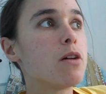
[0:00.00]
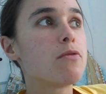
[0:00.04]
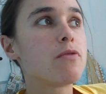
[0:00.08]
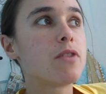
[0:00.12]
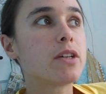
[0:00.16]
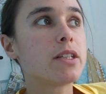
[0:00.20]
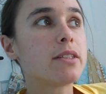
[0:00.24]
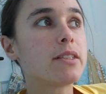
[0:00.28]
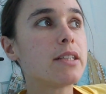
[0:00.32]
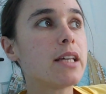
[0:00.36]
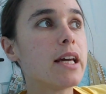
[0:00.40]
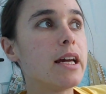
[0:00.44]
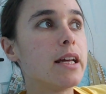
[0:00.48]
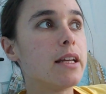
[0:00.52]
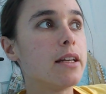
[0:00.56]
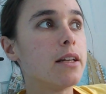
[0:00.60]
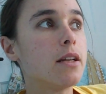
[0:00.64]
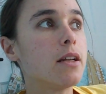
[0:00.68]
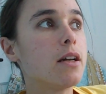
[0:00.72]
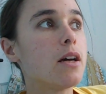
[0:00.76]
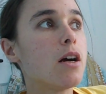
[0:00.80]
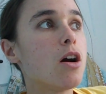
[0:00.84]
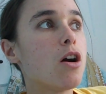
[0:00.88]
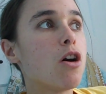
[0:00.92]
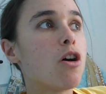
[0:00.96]
the
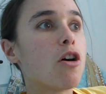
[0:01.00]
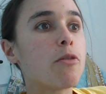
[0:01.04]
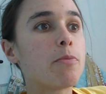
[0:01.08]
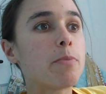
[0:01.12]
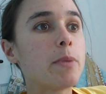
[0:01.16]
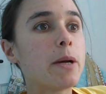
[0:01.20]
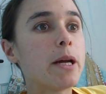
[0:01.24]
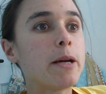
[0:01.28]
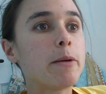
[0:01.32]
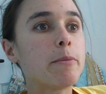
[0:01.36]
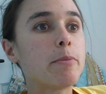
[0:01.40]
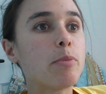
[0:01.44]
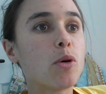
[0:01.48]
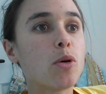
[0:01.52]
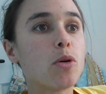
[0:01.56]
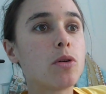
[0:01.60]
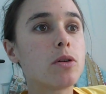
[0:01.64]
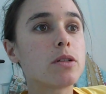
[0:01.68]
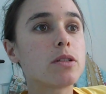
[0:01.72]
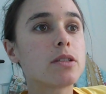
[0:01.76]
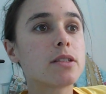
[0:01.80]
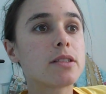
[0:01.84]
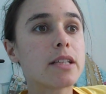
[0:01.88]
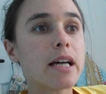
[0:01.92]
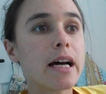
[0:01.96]
sin, of being
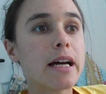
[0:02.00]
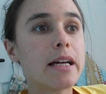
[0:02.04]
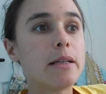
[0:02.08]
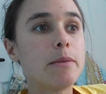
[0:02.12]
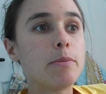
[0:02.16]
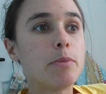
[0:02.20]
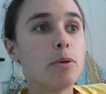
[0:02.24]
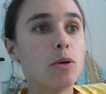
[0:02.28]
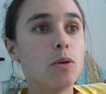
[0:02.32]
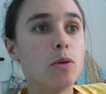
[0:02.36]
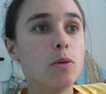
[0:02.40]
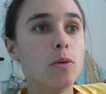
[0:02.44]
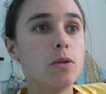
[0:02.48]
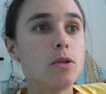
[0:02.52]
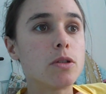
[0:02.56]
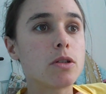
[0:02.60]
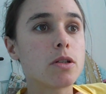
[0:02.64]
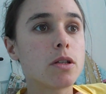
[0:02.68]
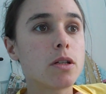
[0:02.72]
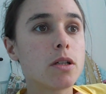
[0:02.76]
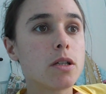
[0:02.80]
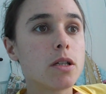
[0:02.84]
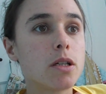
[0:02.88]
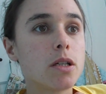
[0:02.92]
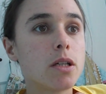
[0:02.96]
born disabled.
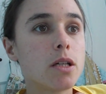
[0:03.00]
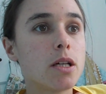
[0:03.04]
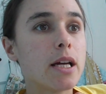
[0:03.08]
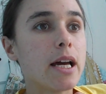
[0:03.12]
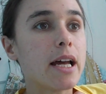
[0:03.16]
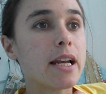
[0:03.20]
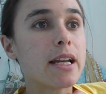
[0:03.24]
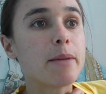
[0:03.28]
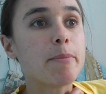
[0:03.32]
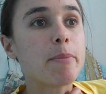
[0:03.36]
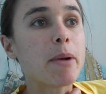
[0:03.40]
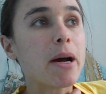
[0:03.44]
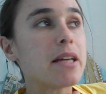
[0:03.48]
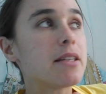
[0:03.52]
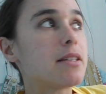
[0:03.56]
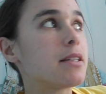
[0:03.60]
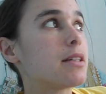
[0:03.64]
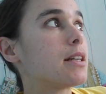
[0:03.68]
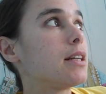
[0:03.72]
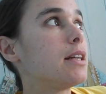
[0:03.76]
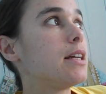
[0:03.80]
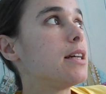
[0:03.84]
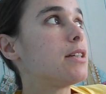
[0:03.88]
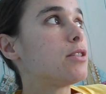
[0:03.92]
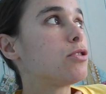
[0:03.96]
And it
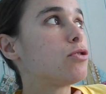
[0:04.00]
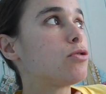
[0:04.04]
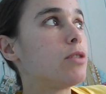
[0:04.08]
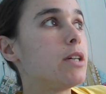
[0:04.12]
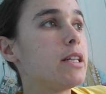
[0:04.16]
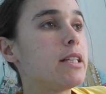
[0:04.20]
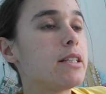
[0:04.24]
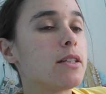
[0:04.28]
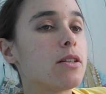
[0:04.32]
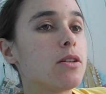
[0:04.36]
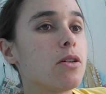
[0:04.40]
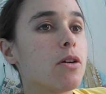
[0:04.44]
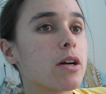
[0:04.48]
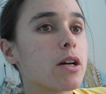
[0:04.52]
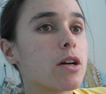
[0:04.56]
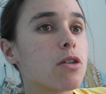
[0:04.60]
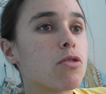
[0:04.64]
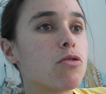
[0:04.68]
basically is treated like